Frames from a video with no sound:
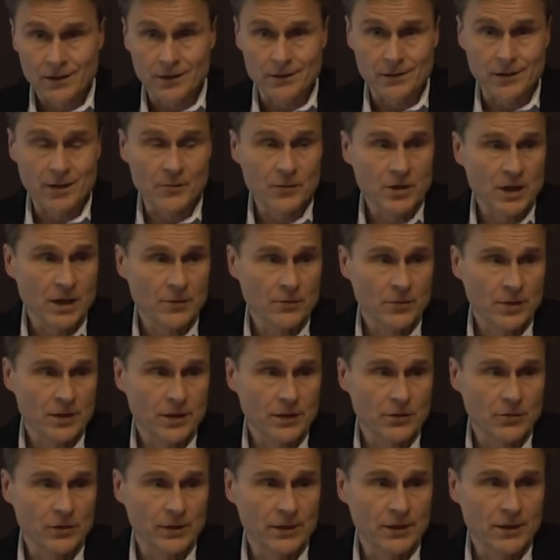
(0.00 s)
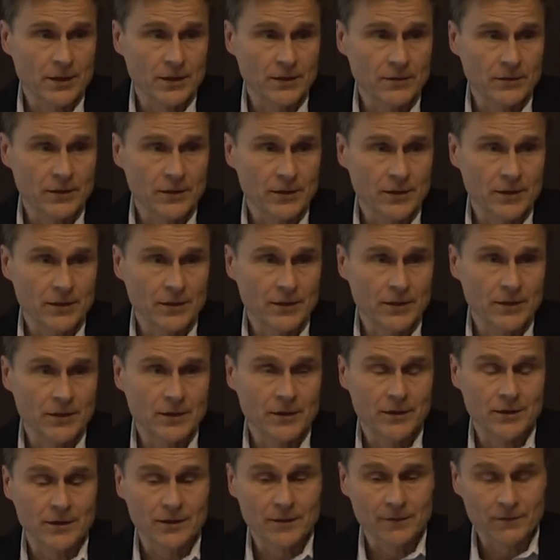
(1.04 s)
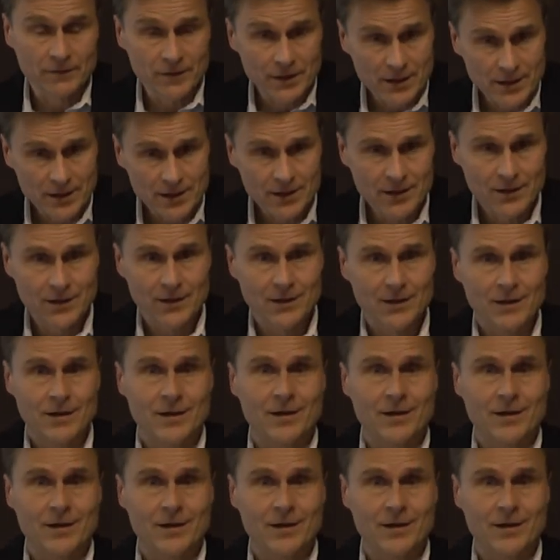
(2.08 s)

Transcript: and some companies who start with a, a V,